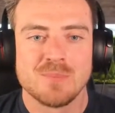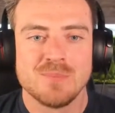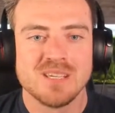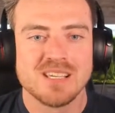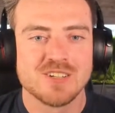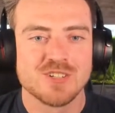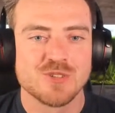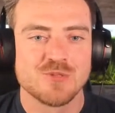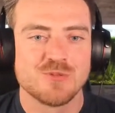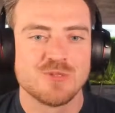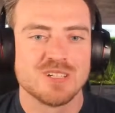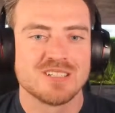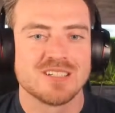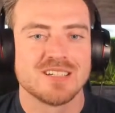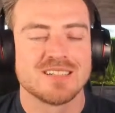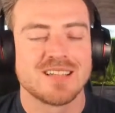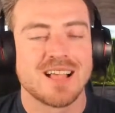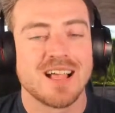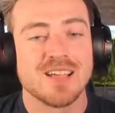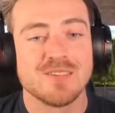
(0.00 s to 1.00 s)
Because your
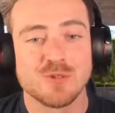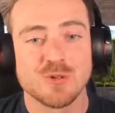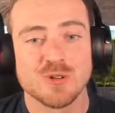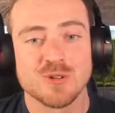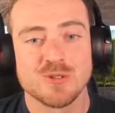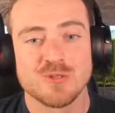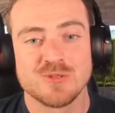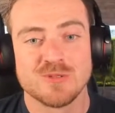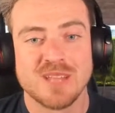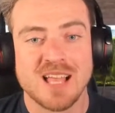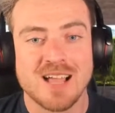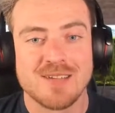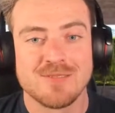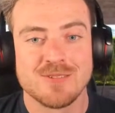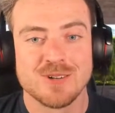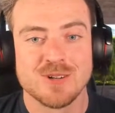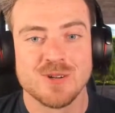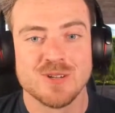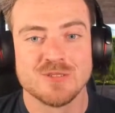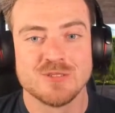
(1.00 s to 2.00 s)
fish said, I have ordered from
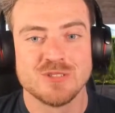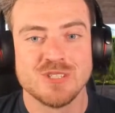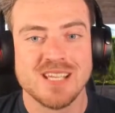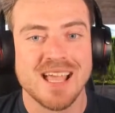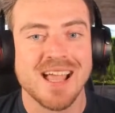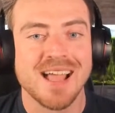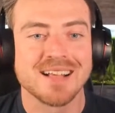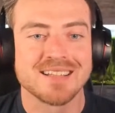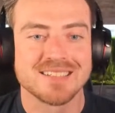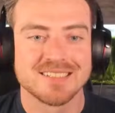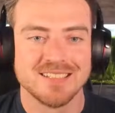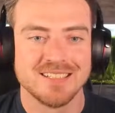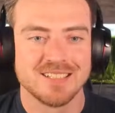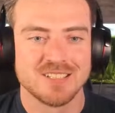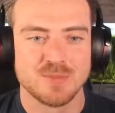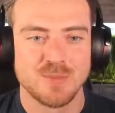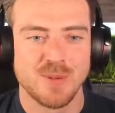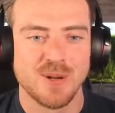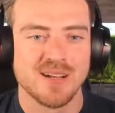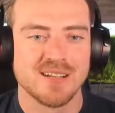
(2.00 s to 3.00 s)
Lab on OFC.
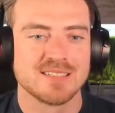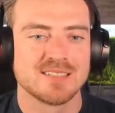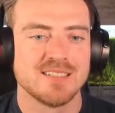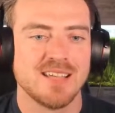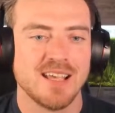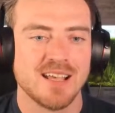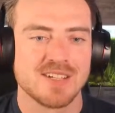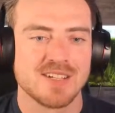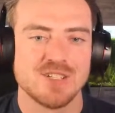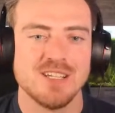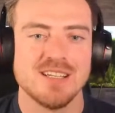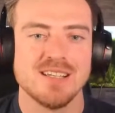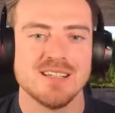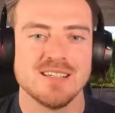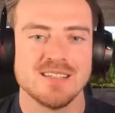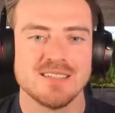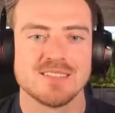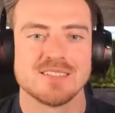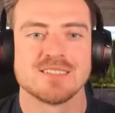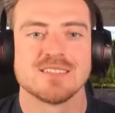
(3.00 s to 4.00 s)
Excellent experience. Yeah, she
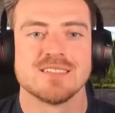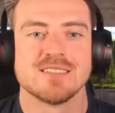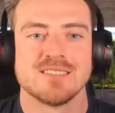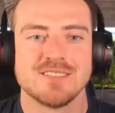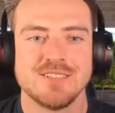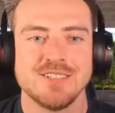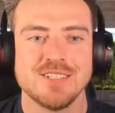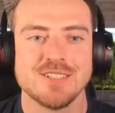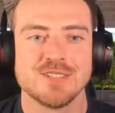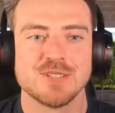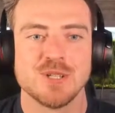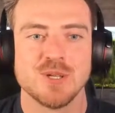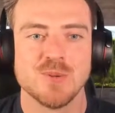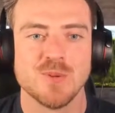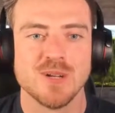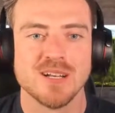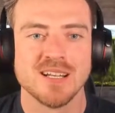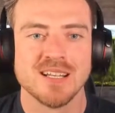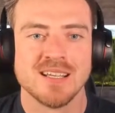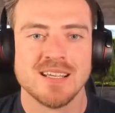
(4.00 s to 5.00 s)
is a
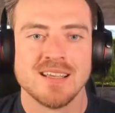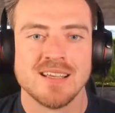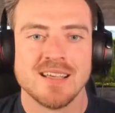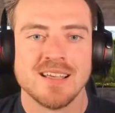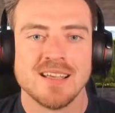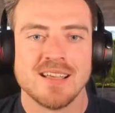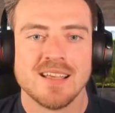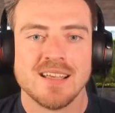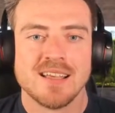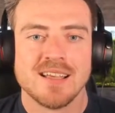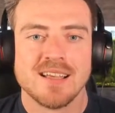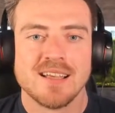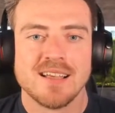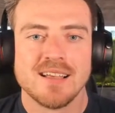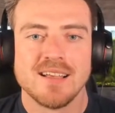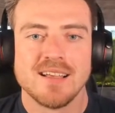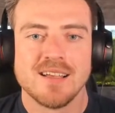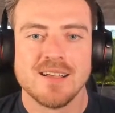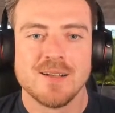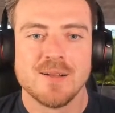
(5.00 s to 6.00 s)
good one.
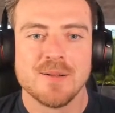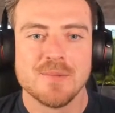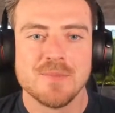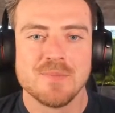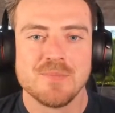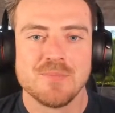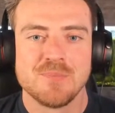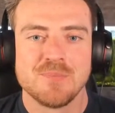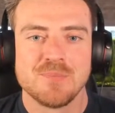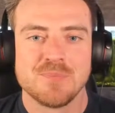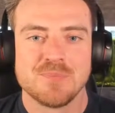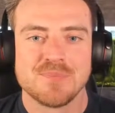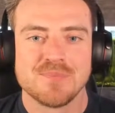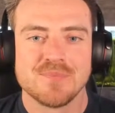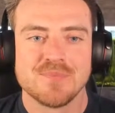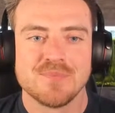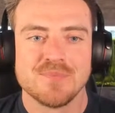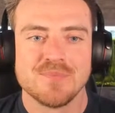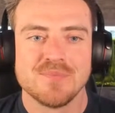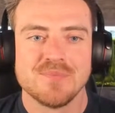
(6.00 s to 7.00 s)
Yeah,
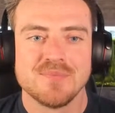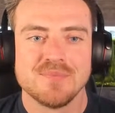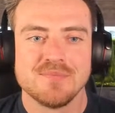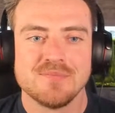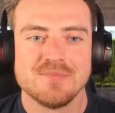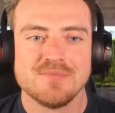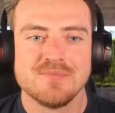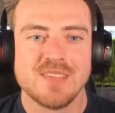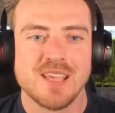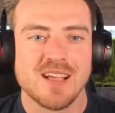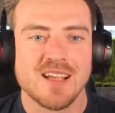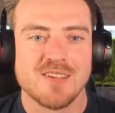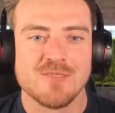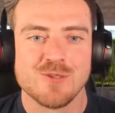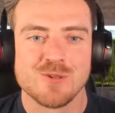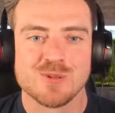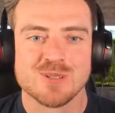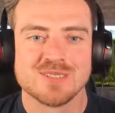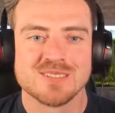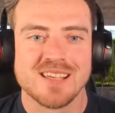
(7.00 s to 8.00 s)

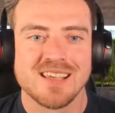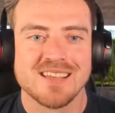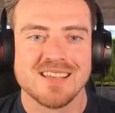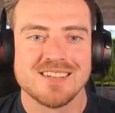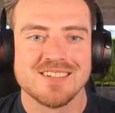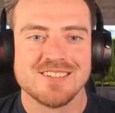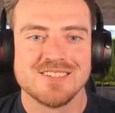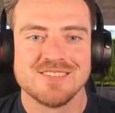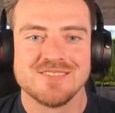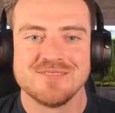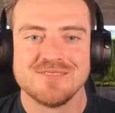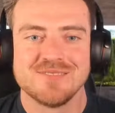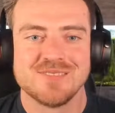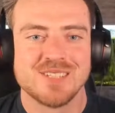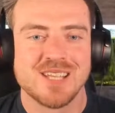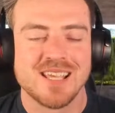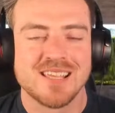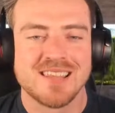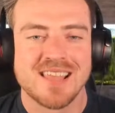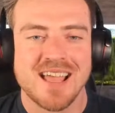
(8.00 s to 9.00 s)
everyone's saying
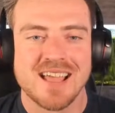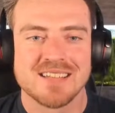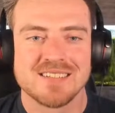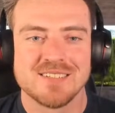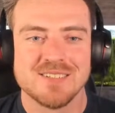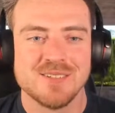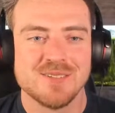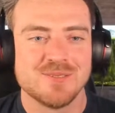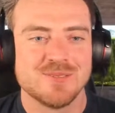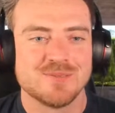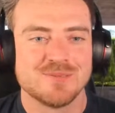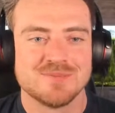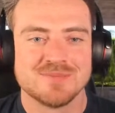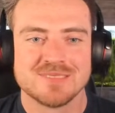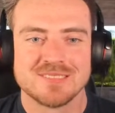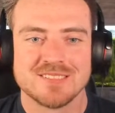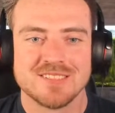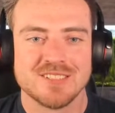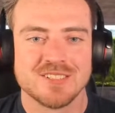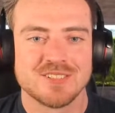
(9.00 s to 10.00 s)
that too.
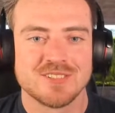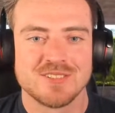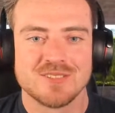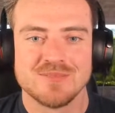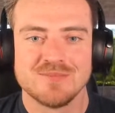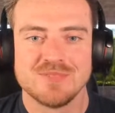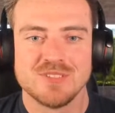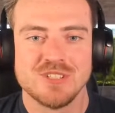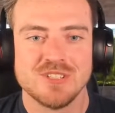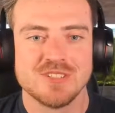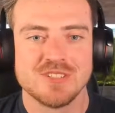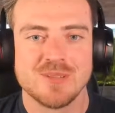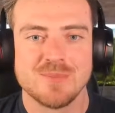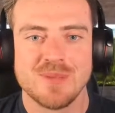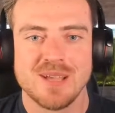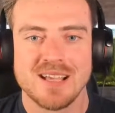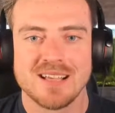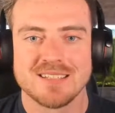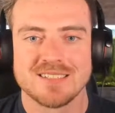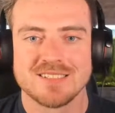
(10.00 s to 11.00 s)
Just, she's
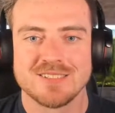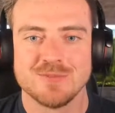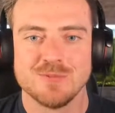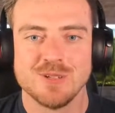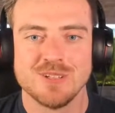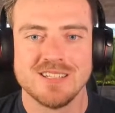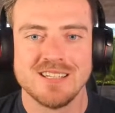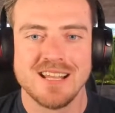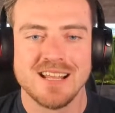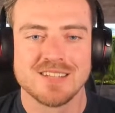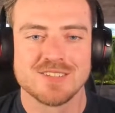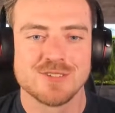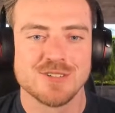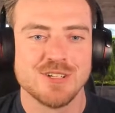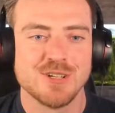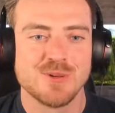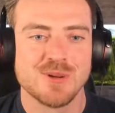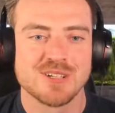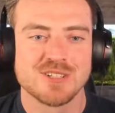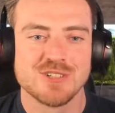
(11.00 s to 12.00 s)
the best, willing to
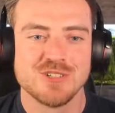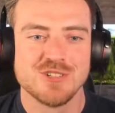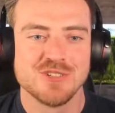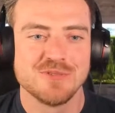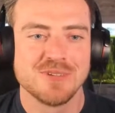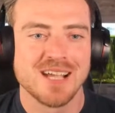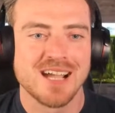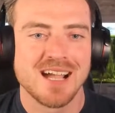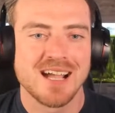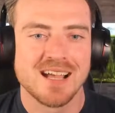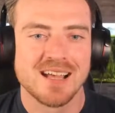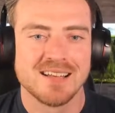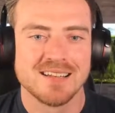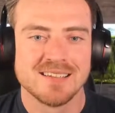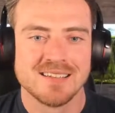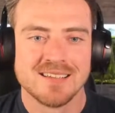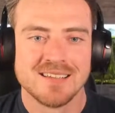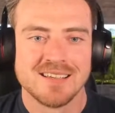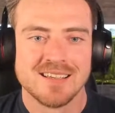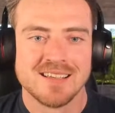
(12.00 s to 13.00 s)
answer any questions you've
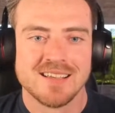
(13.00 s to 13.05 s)
got.